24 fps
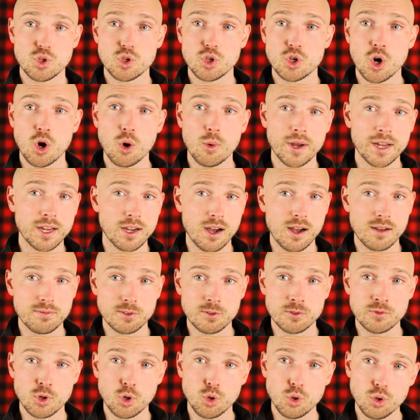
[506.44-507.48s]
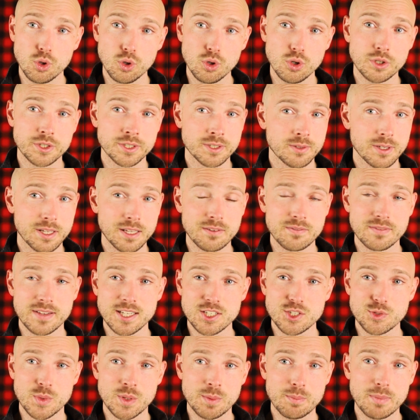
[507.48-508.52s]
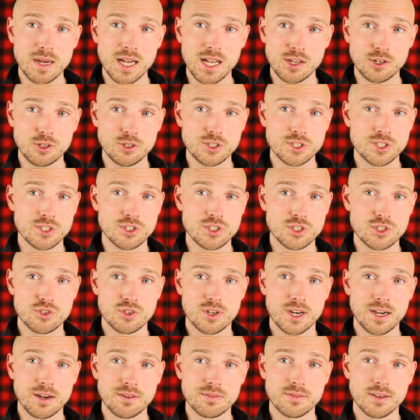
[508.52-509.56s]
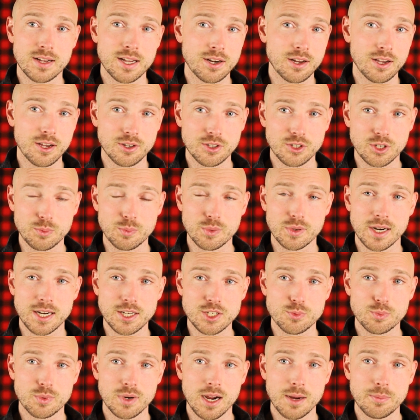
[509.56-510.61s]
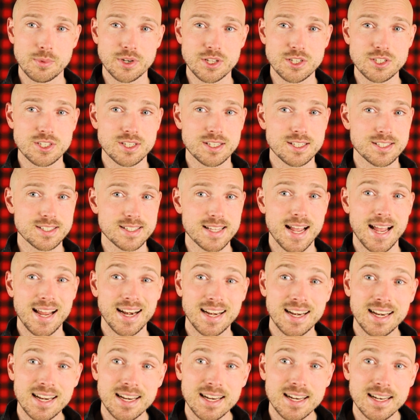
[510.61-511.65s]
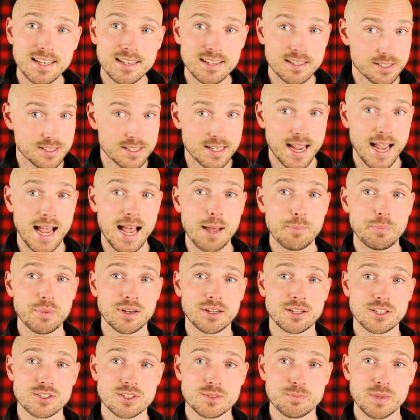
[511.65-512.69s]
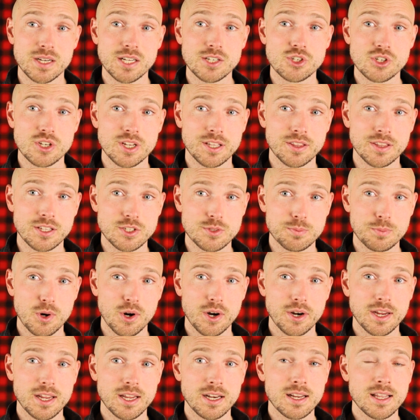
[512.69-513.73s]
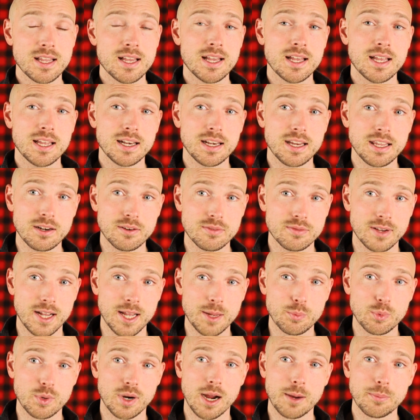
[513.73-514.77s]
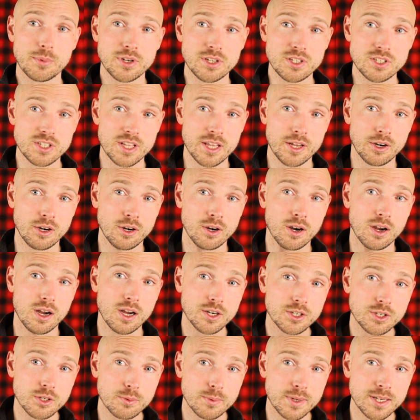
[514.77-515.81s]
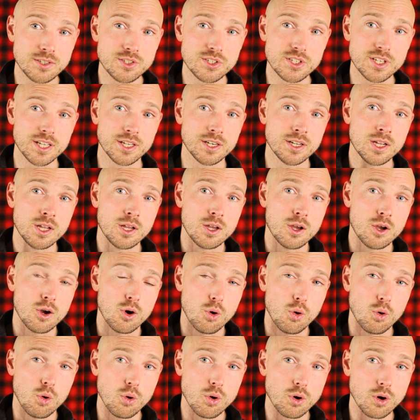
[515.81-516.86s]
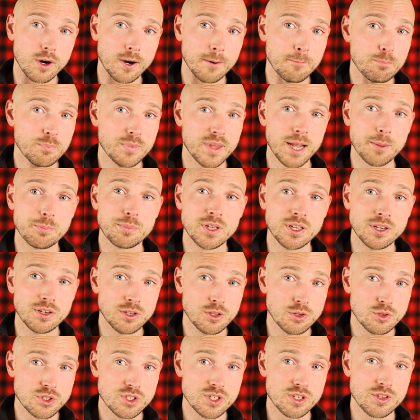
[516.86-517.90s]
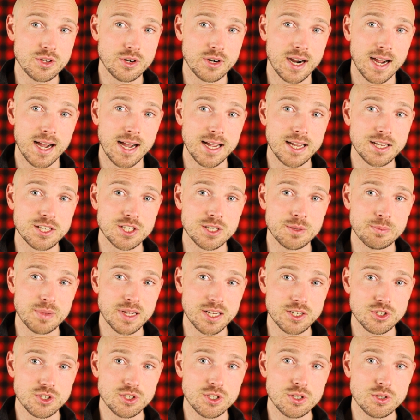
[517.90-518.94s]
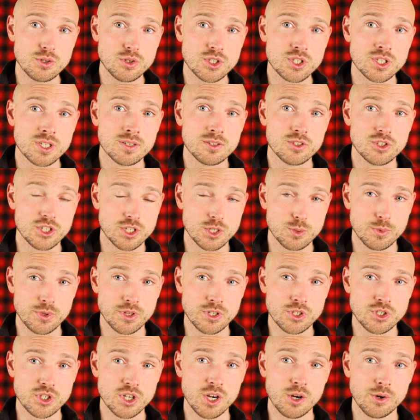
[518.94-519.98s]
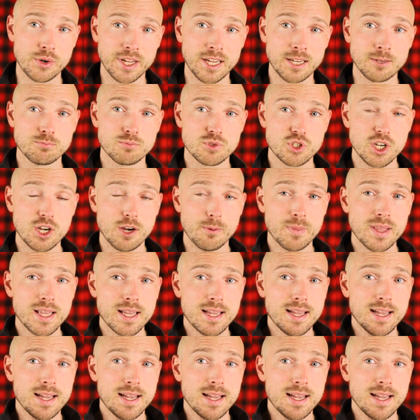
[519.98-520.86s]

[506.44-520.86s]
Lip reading: going off of old investment models and just trying to find underpriced properties, because that doesn't happen as much in this market. You need to find properties that are under rented or not being used to their highest and best use just with the zoning. So